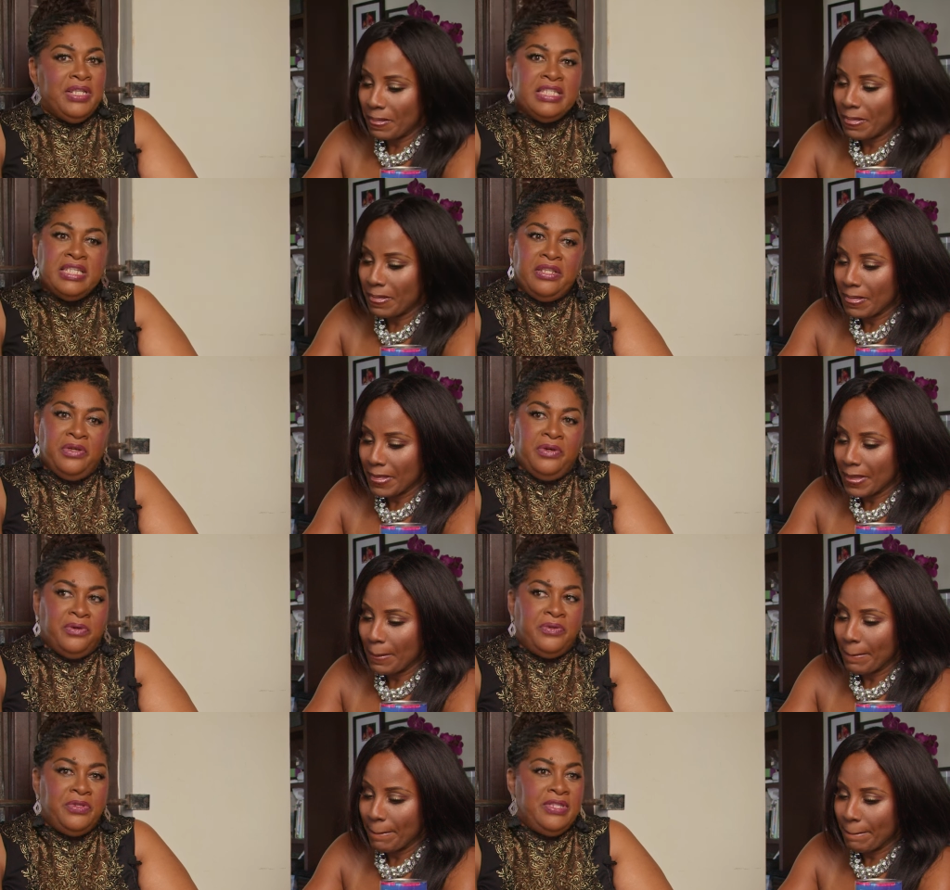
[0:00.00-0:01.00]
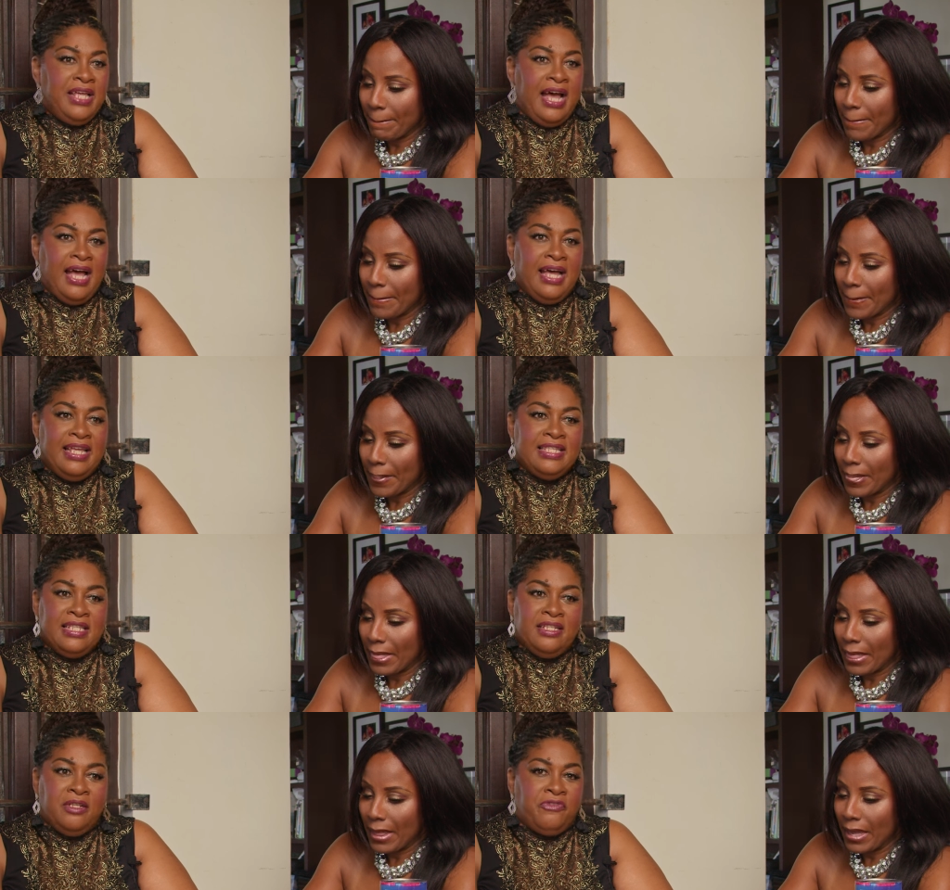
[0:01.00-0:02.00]
Speaker 1: listen though, that is a
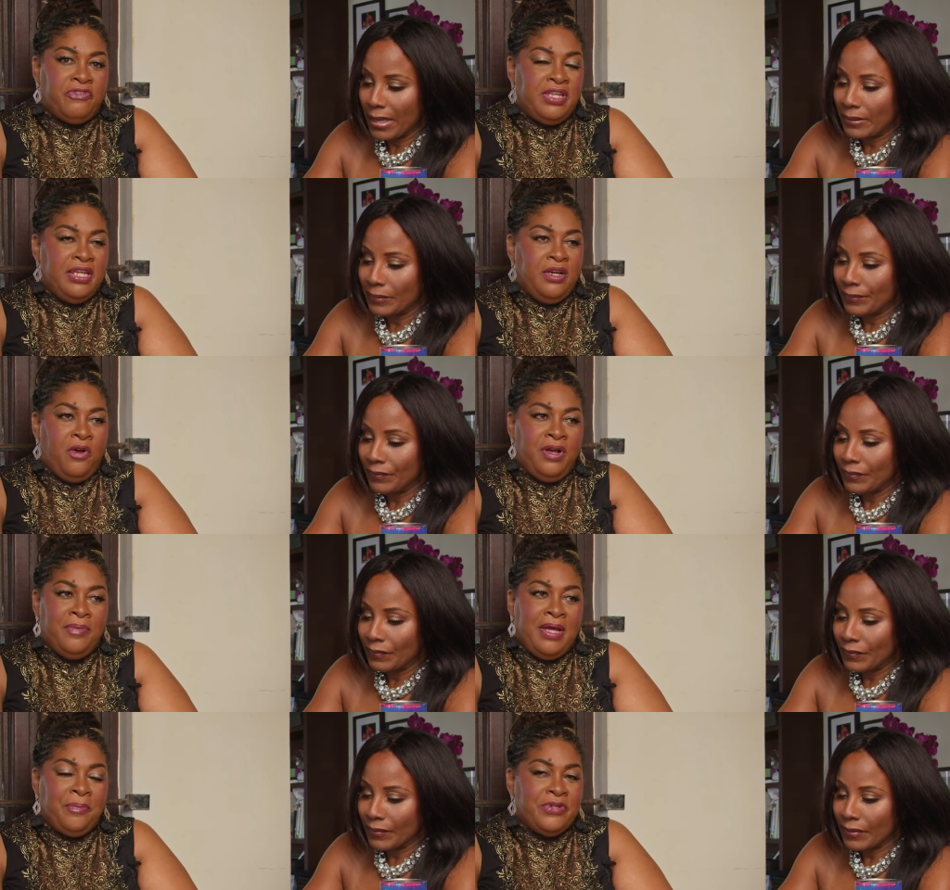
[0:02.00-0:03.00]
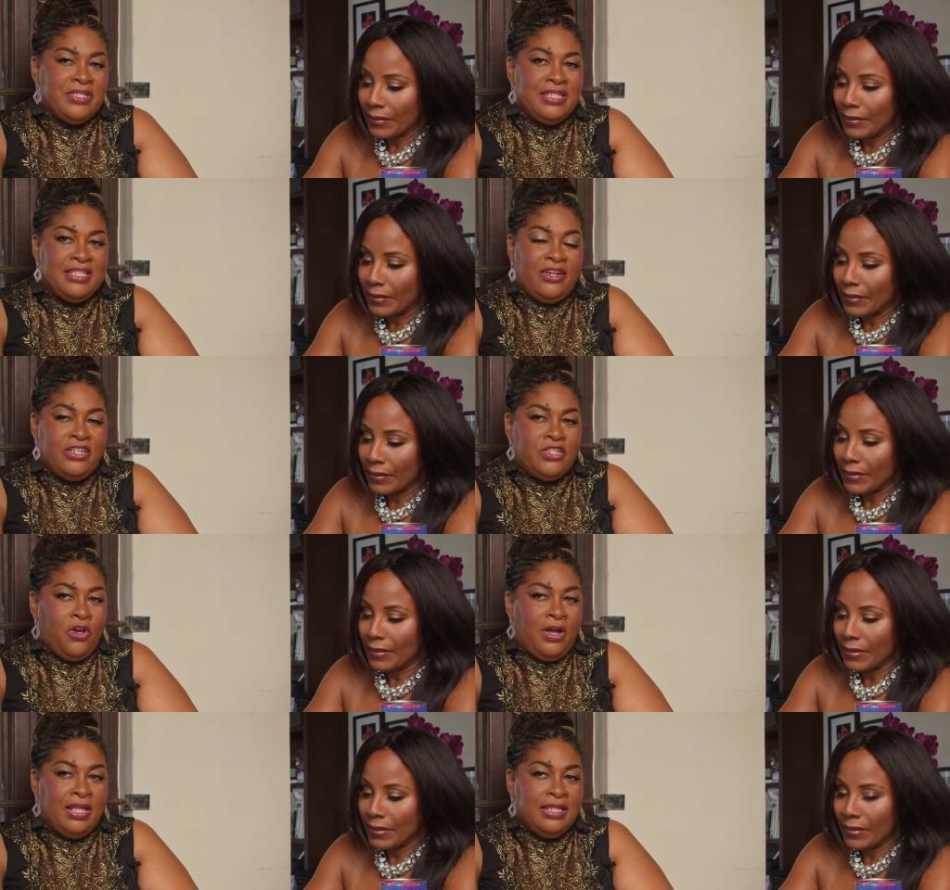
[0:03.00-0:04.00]
little freaky. How come that person is starting to
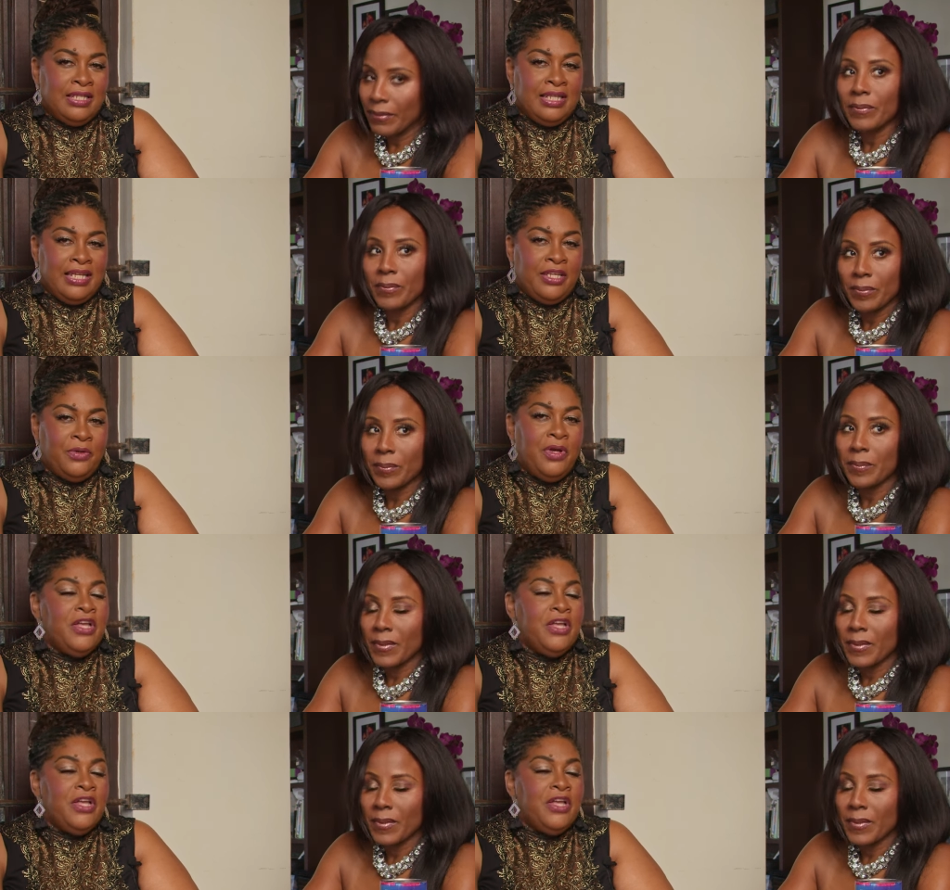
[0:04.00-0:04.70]
talk and look like you?